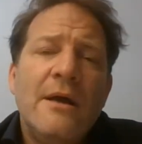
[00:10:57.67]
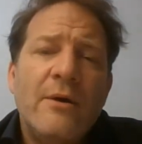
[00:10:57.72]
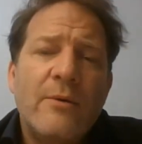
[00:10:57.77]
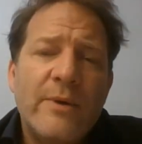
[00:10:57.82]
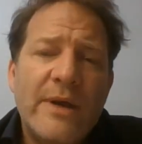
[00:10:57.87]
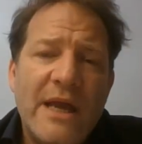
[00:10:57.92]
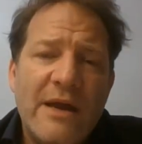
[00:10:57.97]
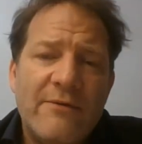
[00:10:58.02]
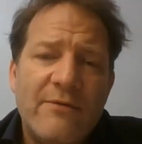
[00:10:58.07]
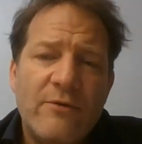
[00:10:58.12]

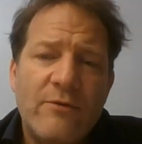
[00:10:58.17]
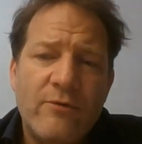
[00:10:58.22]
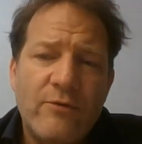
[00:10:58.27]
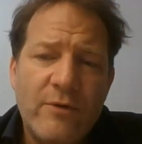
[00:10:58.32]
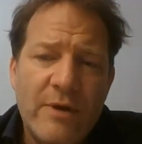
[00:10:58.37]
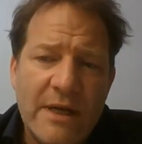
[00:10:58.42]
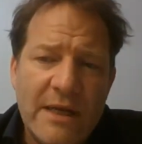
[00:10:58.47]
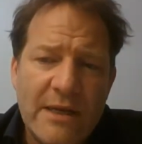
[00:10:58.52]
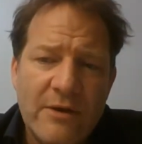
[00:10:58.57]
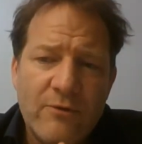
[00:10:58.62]
We have a
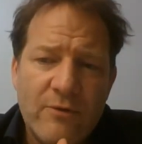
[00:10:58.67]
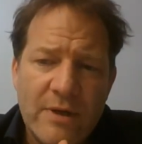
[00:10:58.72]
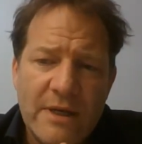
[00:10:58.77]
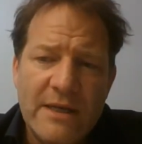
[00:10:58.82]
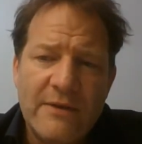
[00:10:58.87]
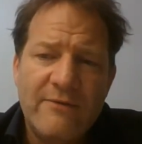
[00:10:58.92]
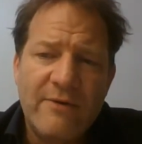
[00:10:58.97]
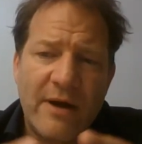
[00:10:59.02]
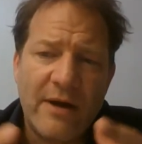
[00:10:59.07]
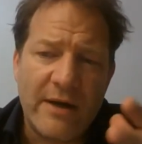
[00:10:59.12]
really,
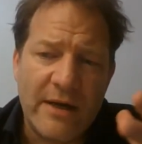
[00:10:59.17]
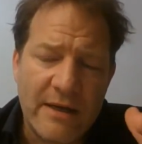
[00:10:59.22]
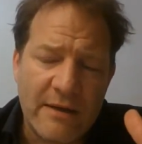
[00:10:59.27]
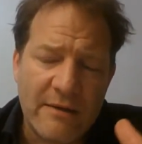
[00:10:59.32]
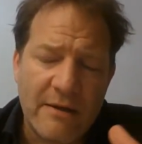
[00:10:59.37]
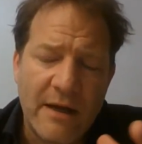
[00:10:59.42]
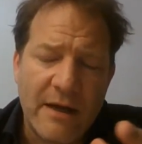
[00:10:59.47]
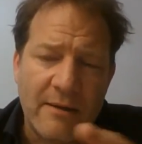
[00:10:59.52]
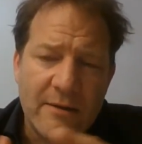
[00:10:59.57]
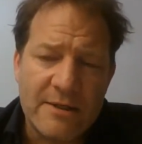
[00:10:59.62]
really very
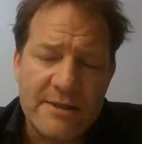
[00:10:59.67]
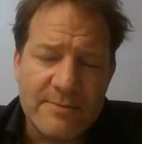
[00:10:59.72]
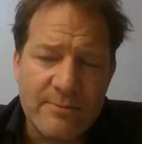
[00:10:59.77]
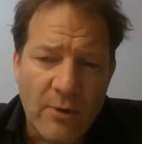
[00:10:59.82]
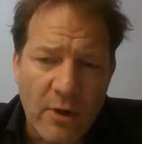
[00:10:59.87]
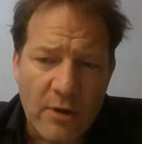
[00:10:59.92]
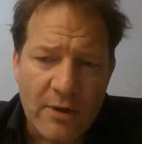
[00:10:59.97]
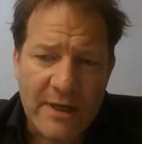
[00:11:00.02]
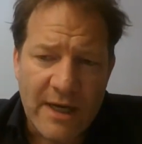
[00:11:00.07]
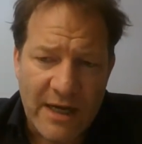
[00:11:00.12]

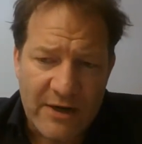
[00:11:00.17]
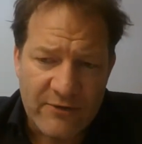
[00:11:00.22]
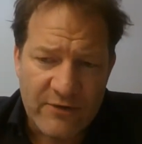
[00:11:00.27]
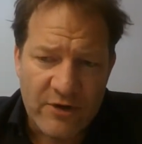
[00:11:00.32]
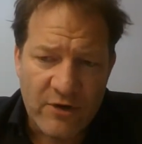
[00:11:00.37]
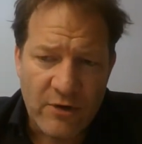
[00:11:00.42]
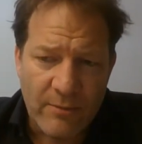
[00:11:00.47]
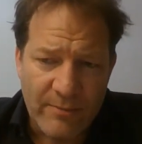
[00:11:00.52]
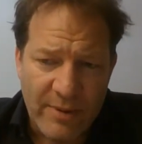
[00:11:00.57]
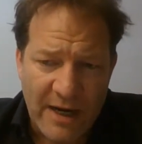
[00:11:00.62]
small country
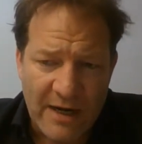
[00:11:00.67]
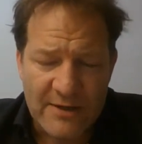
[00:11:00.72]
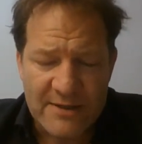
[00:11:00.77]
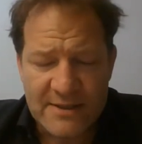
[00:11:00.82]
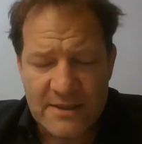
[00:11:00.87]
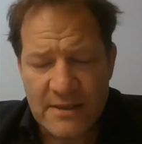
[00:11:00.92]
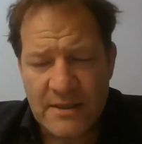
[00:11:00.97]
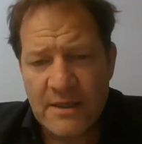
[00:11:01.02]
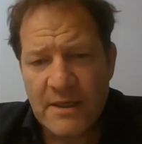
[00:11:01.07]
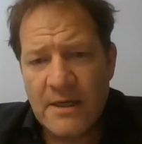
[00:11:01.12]
in
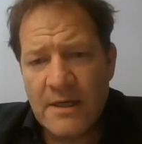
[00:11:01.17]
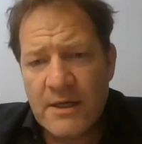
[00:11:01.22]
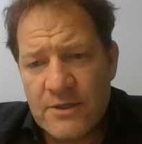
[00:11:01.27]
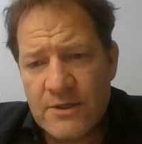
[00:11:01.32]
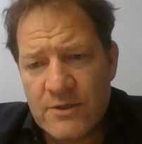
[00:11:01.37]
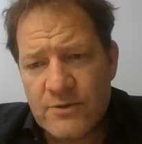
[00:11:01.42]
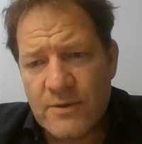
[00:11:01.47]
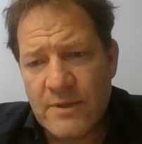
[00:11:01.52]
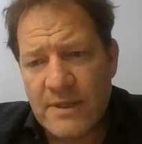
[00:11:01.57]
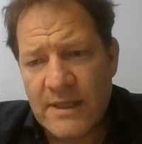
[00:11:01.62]
comparison
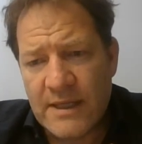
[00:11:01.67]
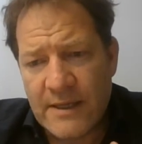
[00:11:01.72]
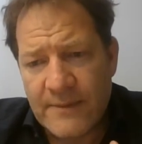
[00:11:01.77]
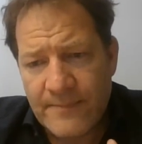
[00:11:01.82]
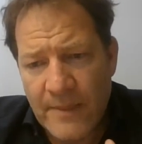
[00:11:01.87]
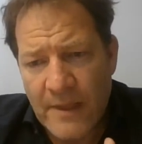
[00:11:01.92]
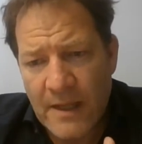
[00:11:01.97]
to the